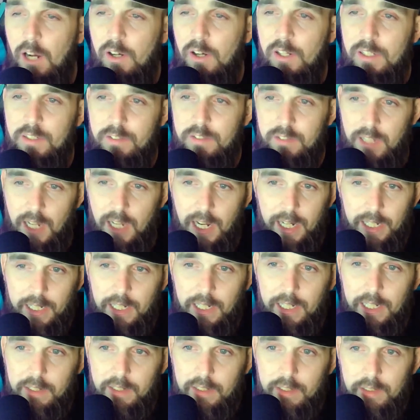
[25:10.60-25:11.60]
now, he's
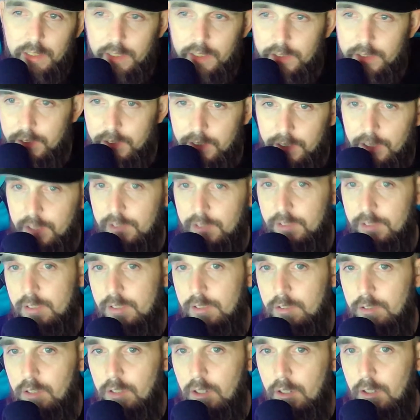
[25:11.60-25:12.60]
technically listed as the
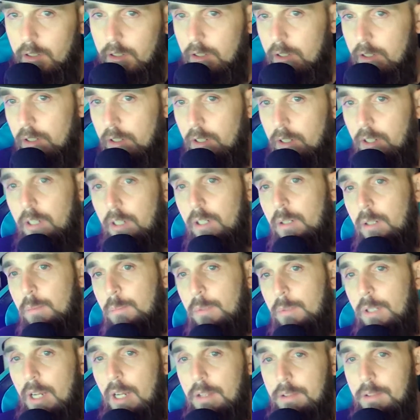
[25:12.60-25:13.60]
starter,
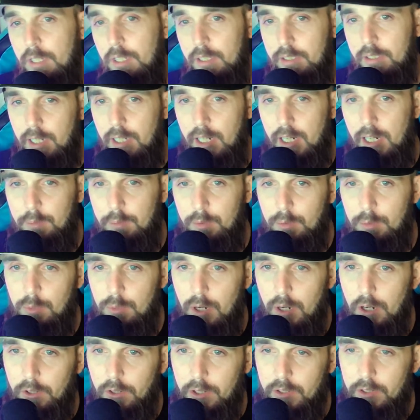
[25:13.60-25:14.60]
but I think Dyami
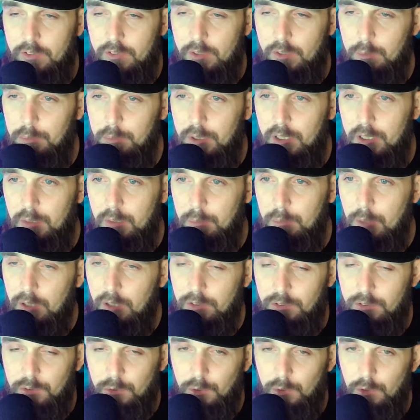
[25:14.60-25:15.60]
Brown ends up beating him
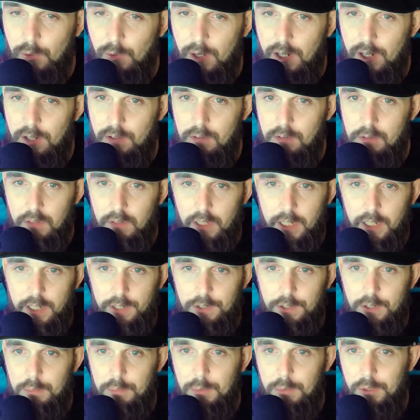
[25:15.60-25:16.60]
out sooner rather than
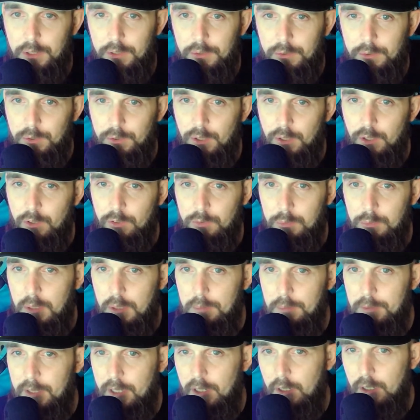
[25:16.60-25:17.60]
later. But who knows?
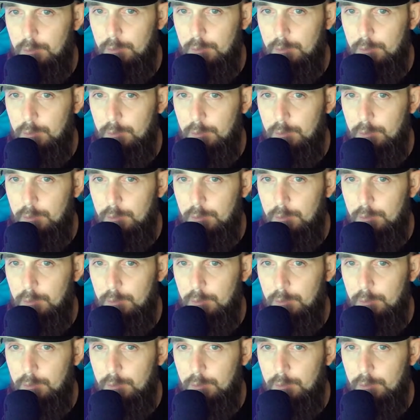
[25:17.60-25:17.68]
Maybe